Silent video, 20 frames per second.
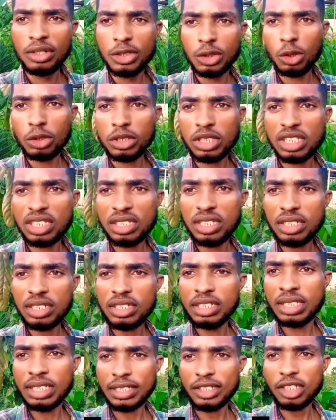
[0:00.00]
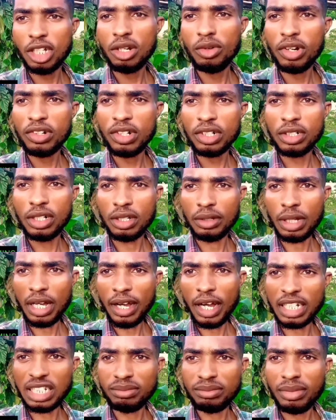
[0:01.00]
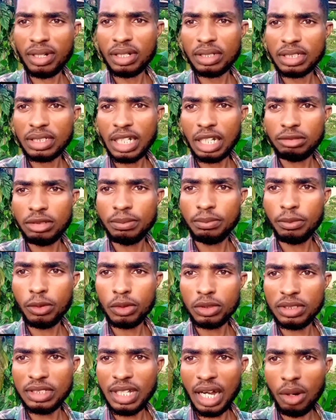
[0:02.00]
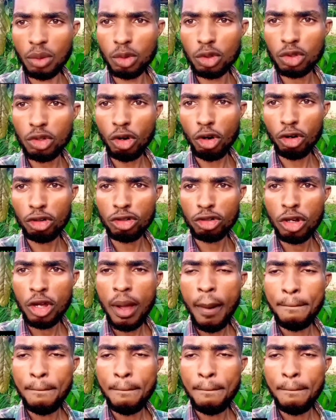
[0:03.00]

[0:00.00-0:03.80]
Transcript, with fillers: So cereal is actually one of the animals that people look on,